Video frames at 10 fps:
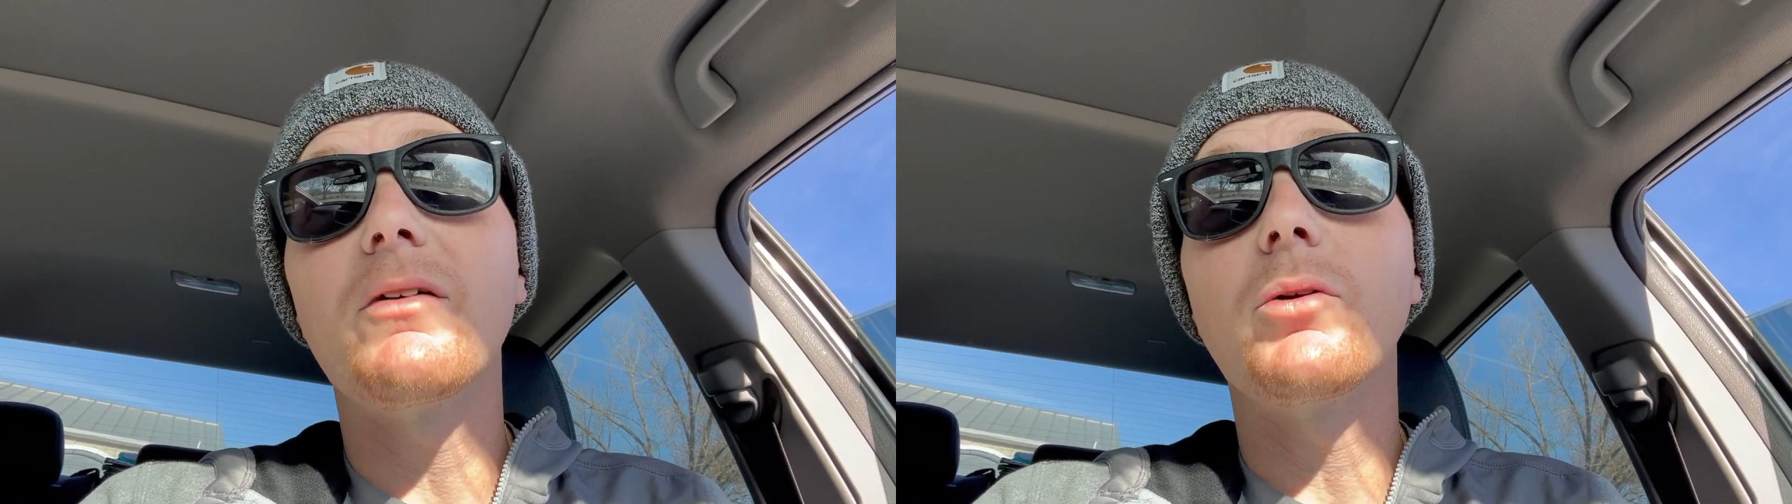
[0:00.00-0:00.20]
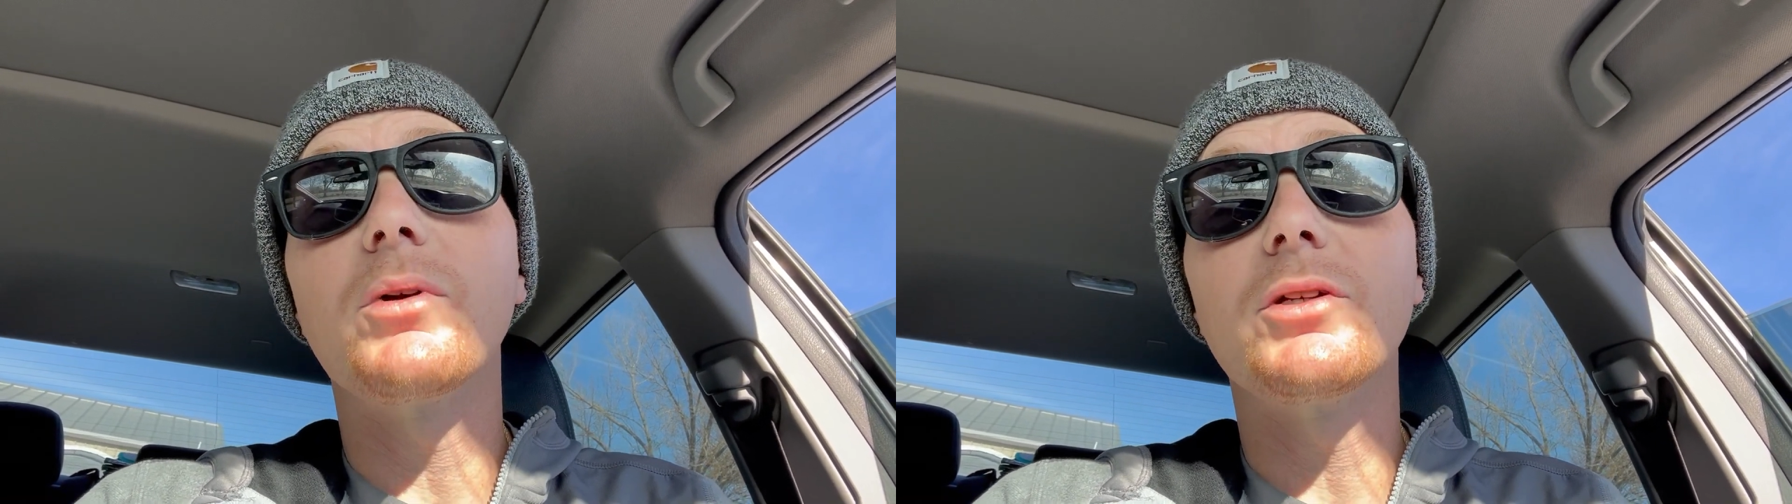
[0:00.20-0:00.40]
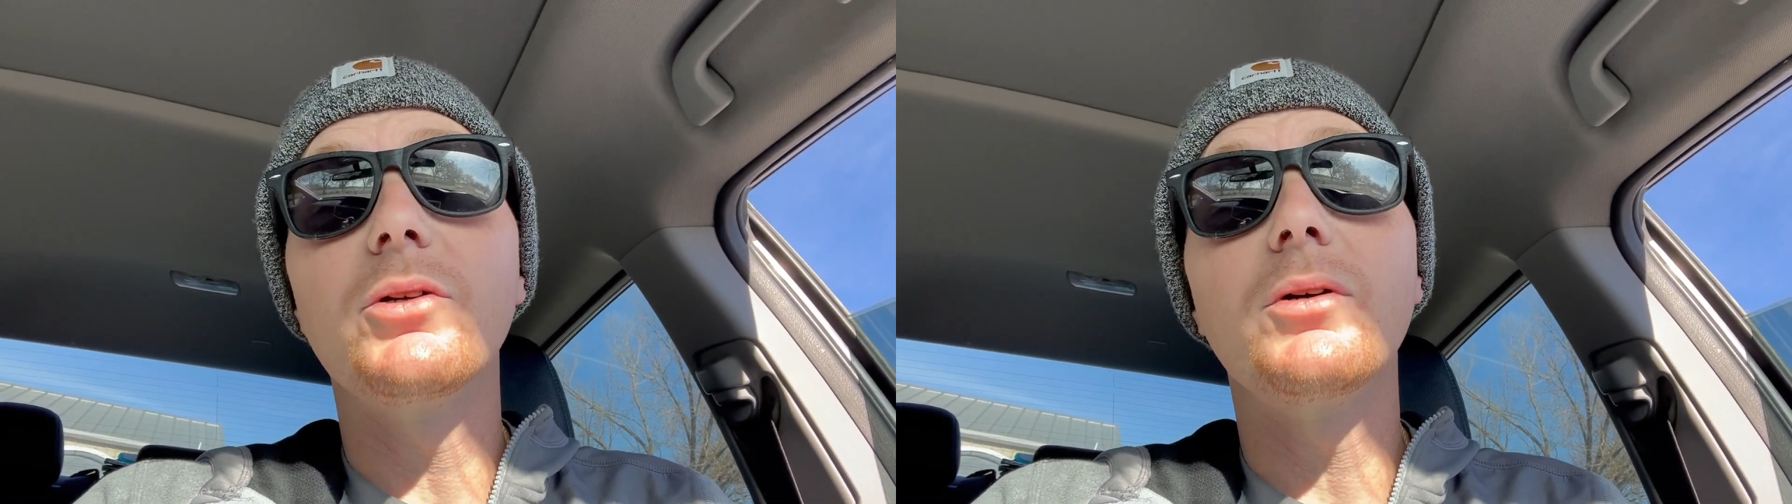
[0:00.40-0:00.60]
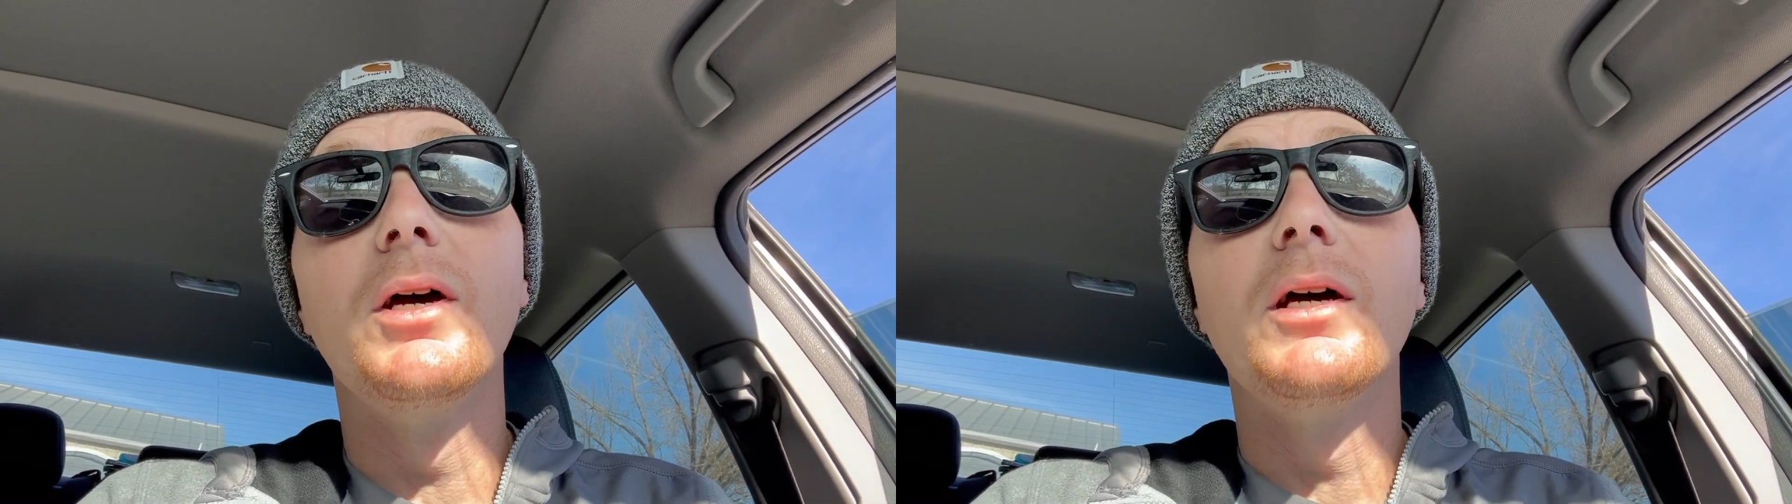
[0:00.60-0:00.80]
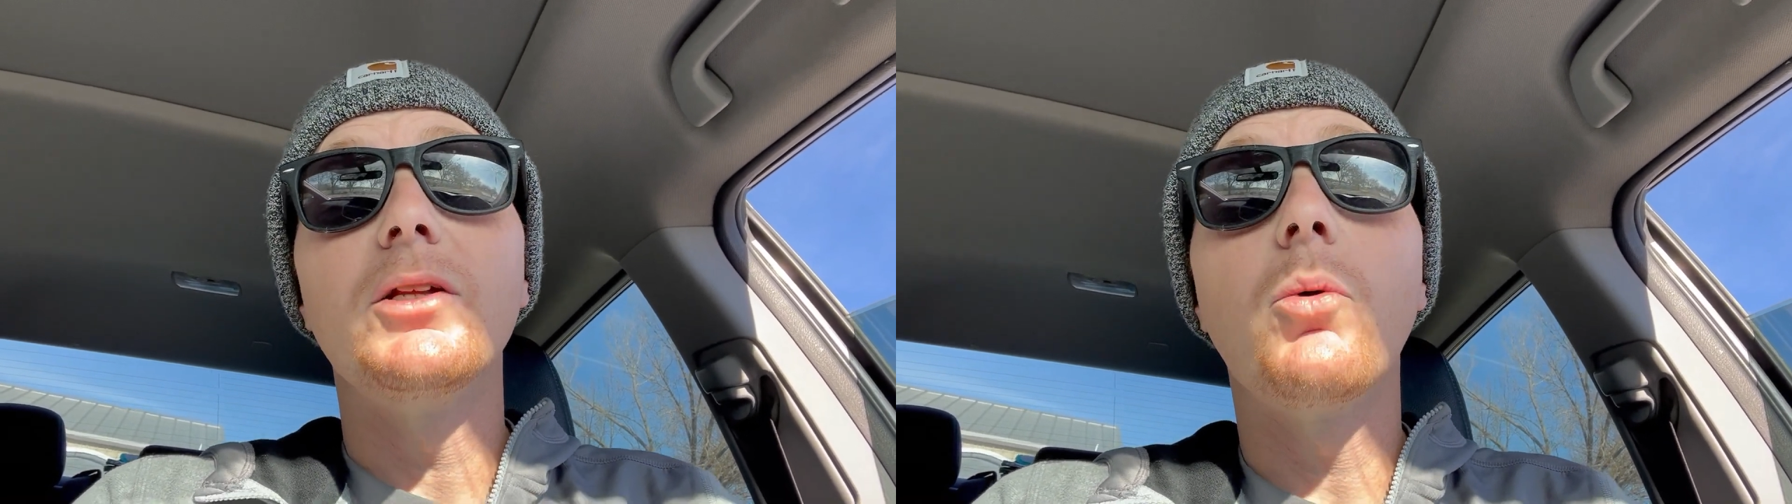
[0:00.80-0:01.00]

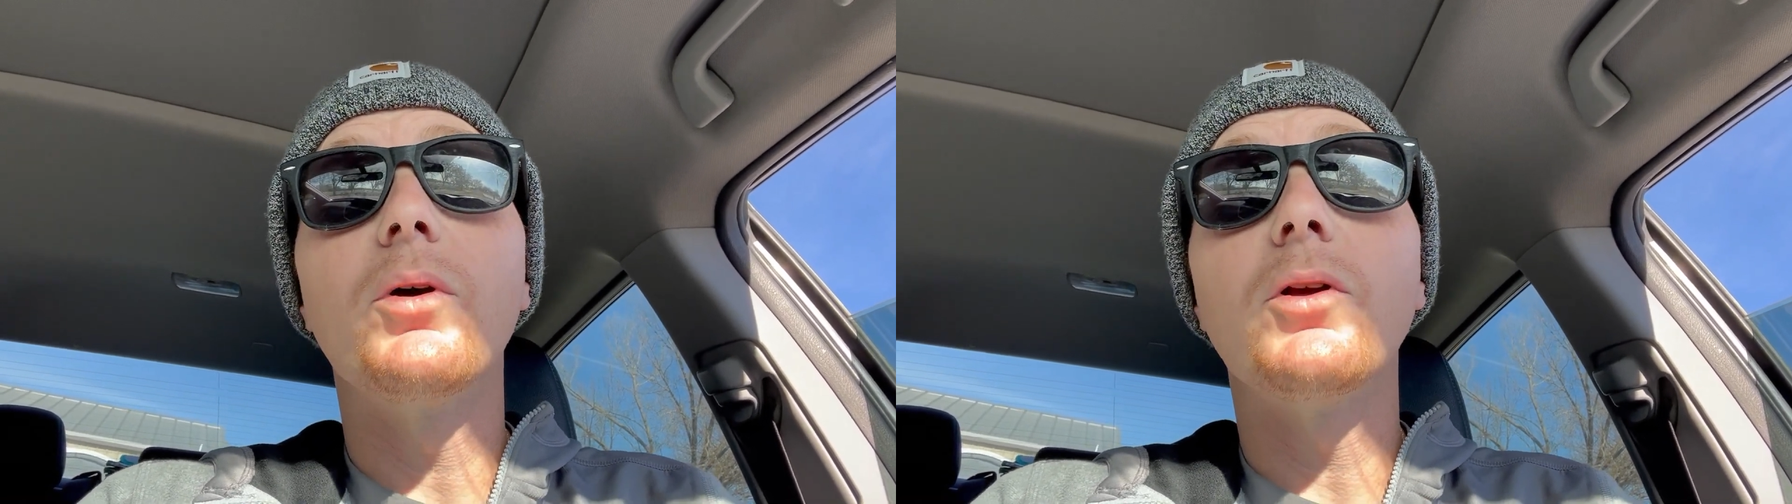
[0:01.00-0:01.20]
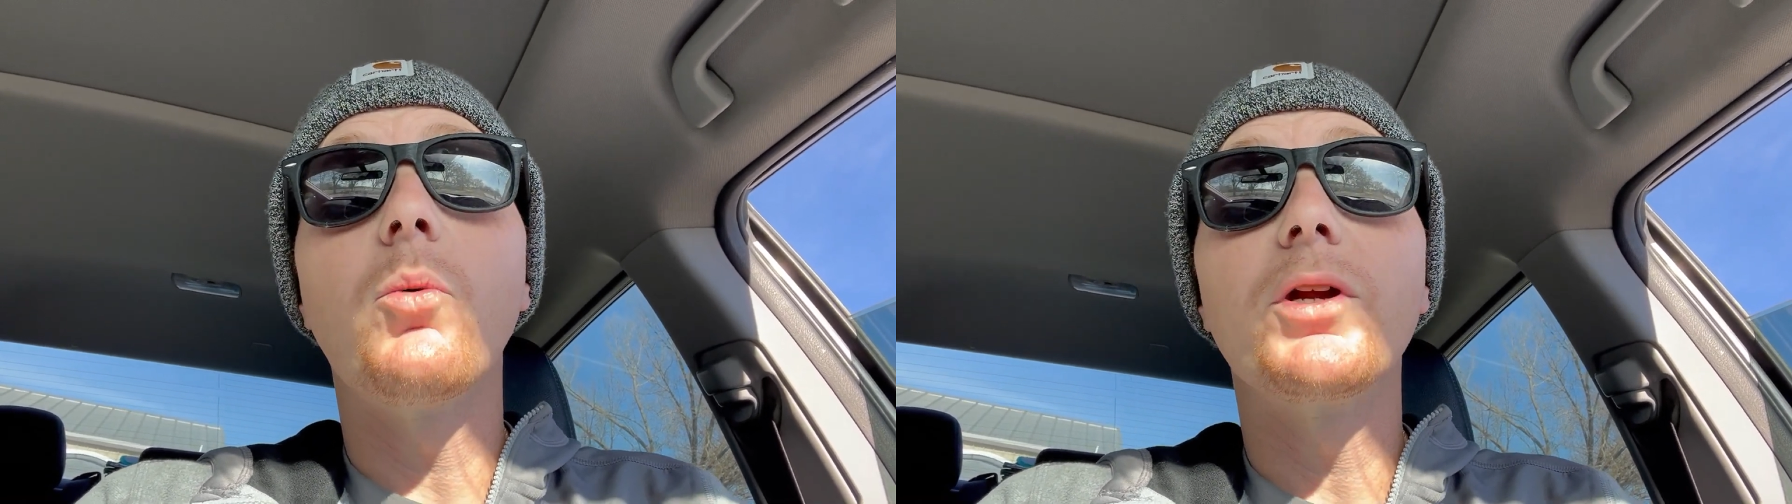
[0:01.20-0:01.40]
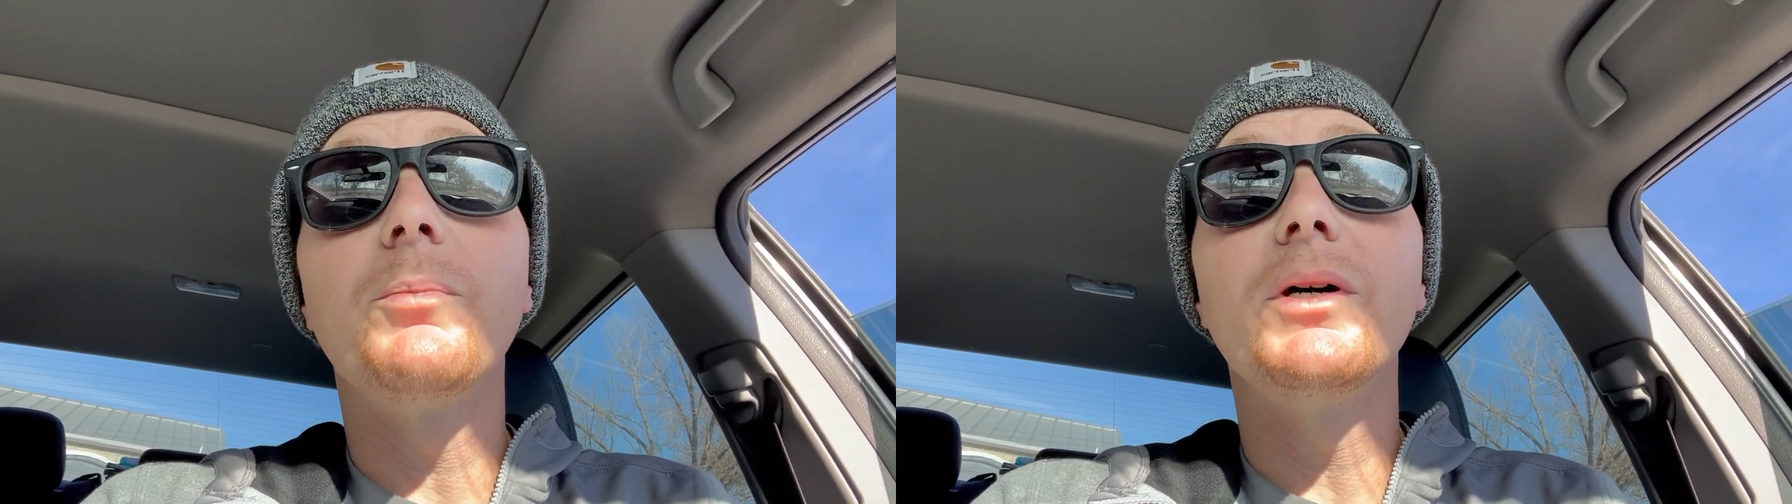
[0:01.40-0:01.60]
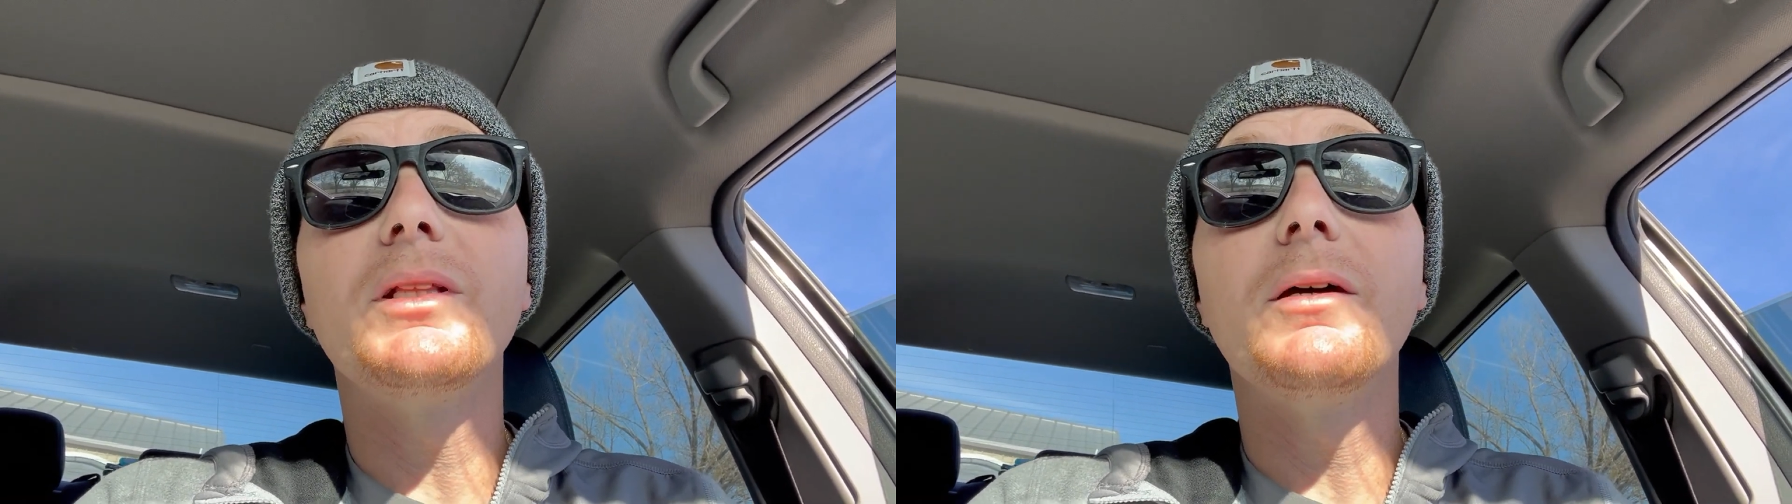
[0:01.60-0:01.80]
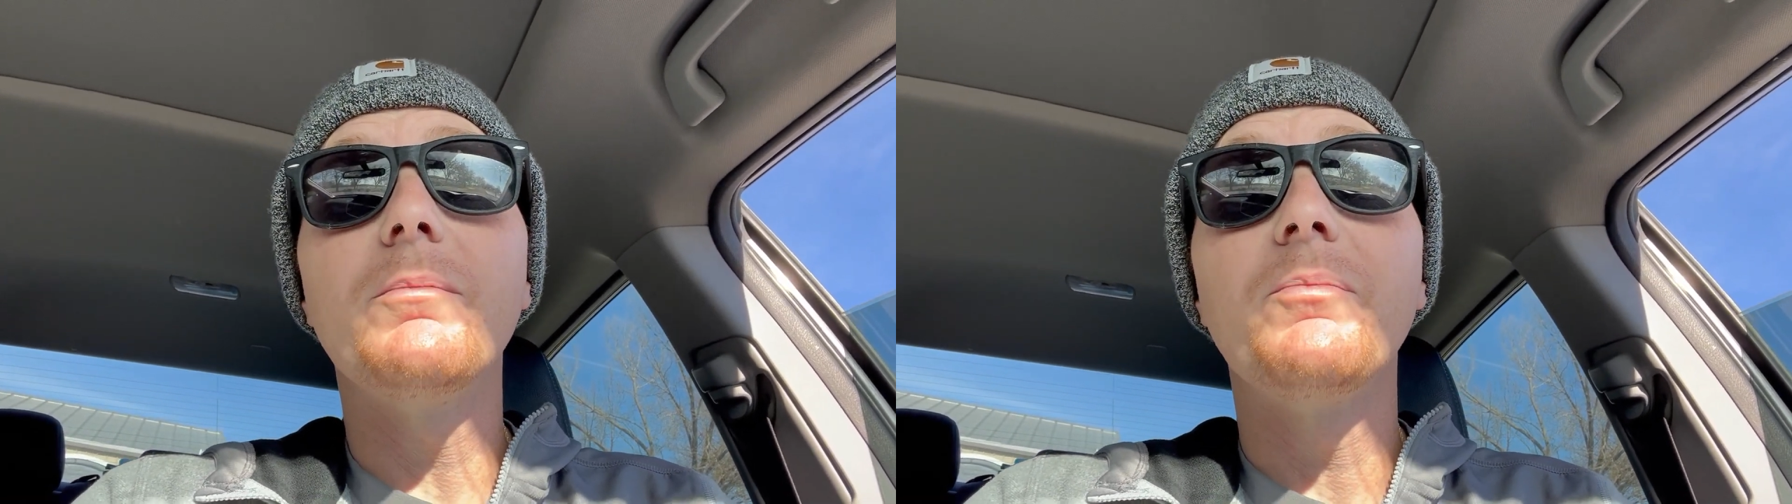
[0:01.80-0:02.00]
nowhere to put
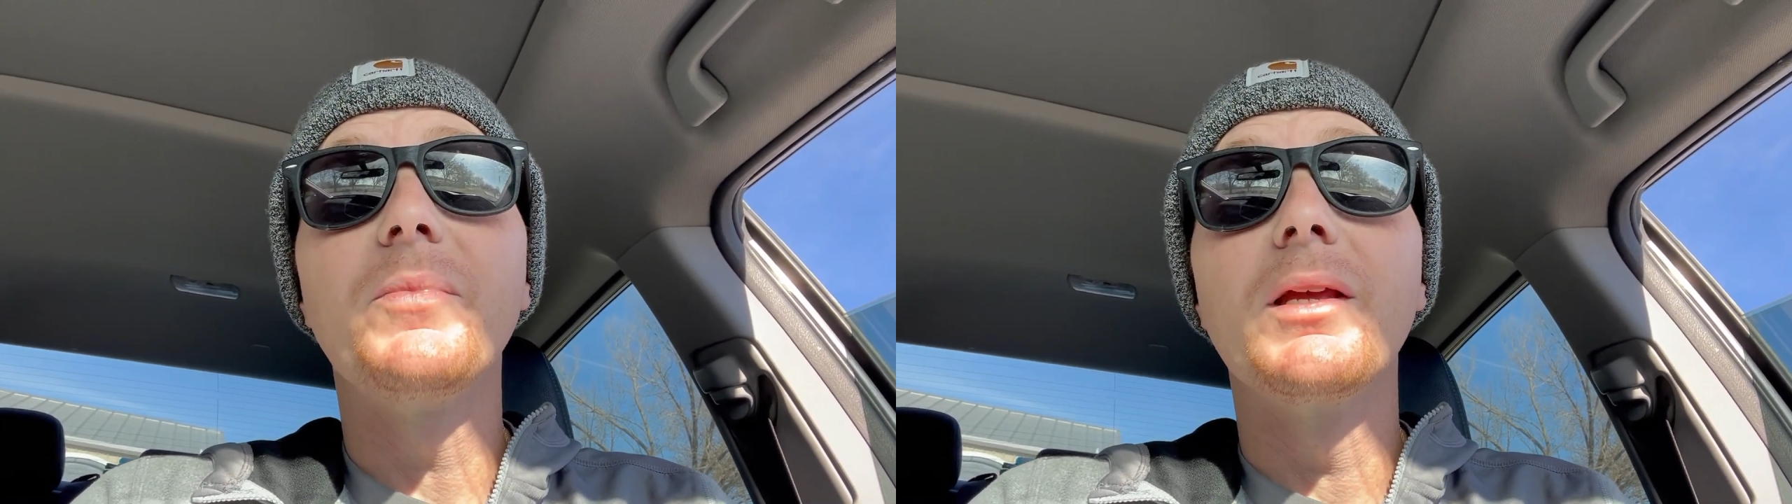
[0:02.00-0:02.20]
them.